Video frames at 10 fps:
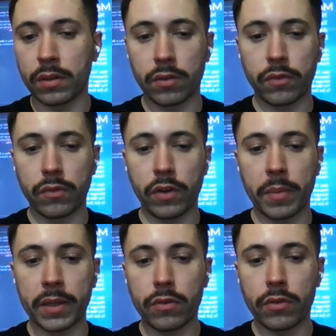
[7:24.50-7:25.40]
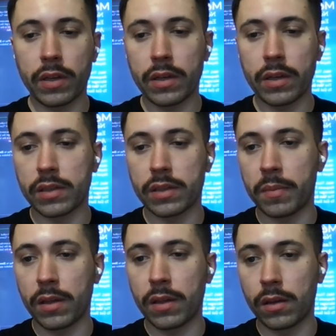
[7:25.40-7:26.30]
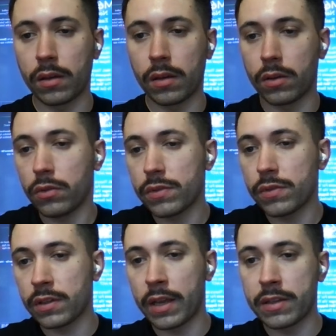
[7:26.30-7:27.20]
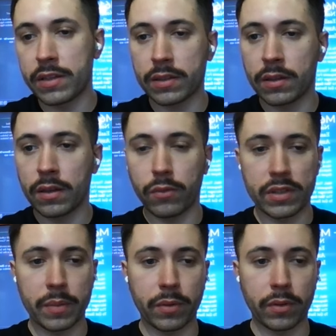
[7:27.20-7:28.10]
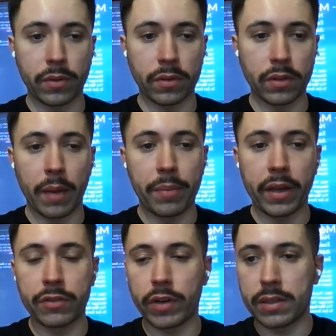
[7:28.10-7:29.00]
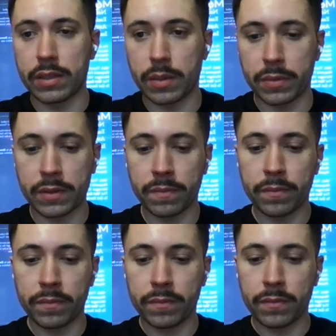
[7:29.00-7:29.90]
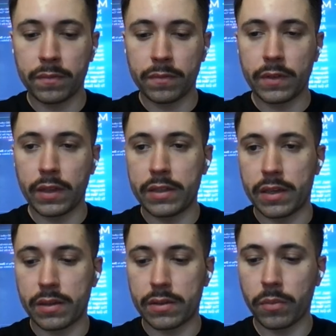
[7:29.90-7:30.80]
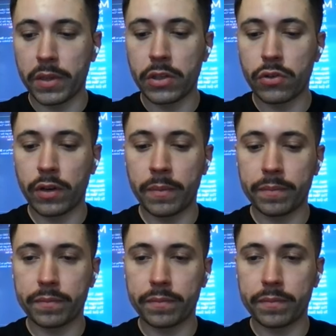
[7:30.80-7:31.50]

not really mandatory. They may be not using ATS, for example, like applicant tracking systems. ATS is not mandatory,